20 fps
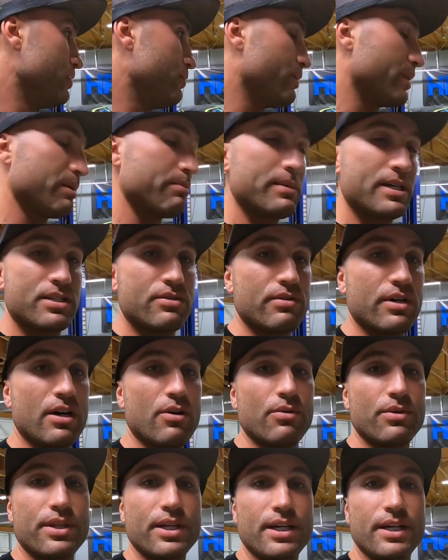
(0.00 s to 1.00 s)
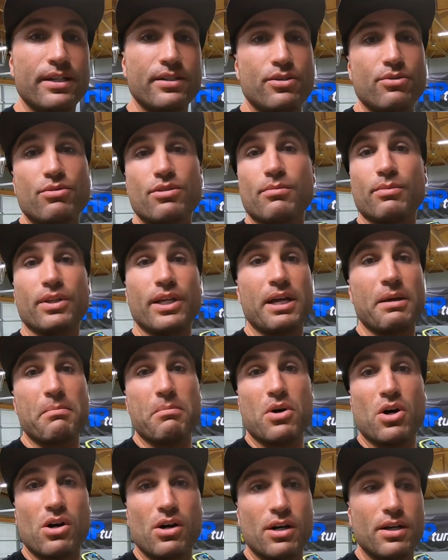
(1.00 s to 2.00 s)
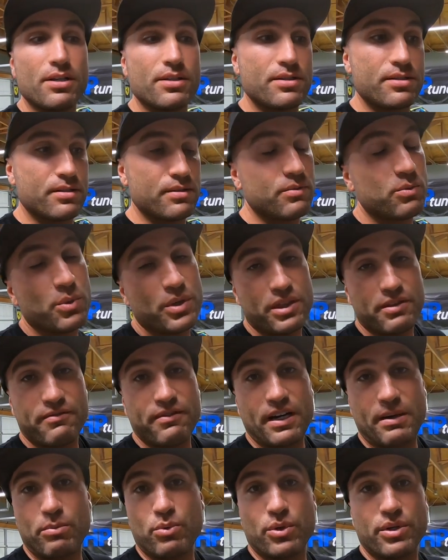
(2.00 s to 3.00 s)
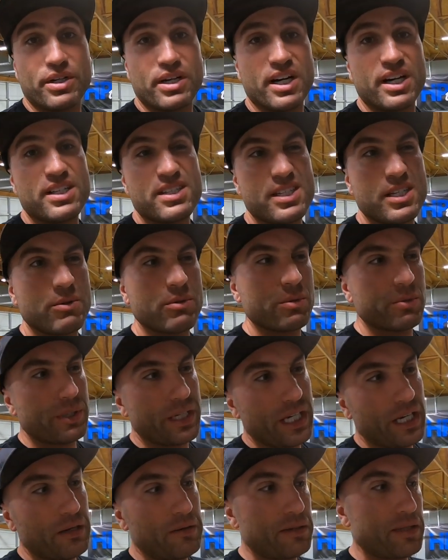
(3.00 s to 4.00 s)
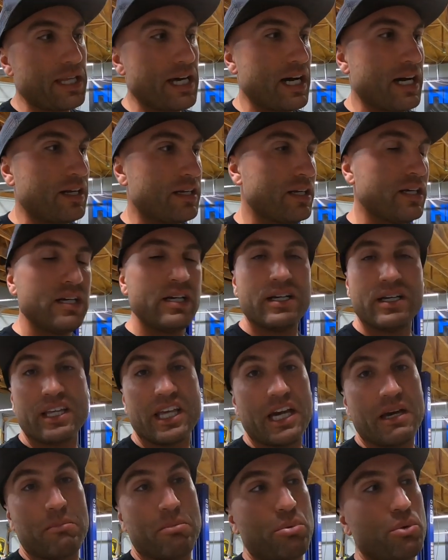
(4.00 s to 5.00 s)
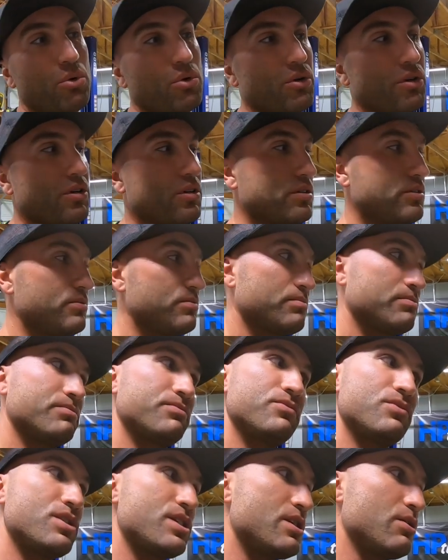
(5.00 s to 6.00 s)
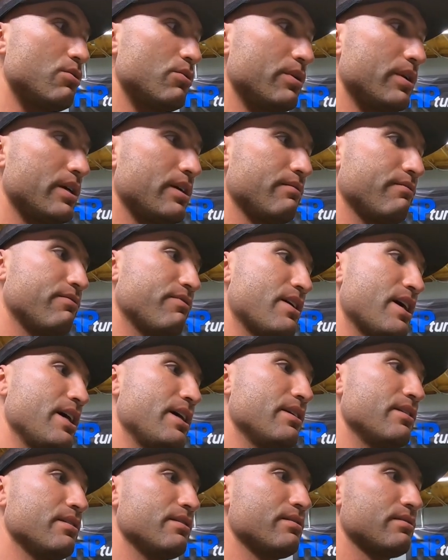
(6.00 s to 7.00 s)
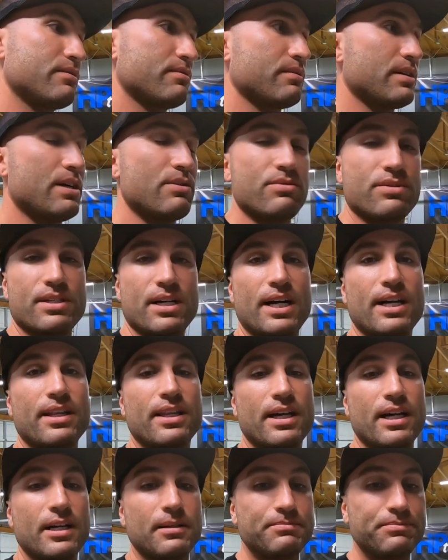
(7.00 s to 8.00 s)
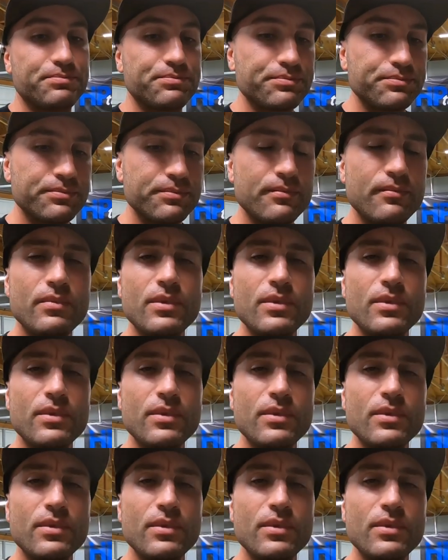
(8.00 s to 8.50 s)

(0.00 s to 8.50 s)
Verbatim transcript: We can mess around with it, do some light mods with the 5.9, see where we get with that. Get bored, see what we can find outside of that.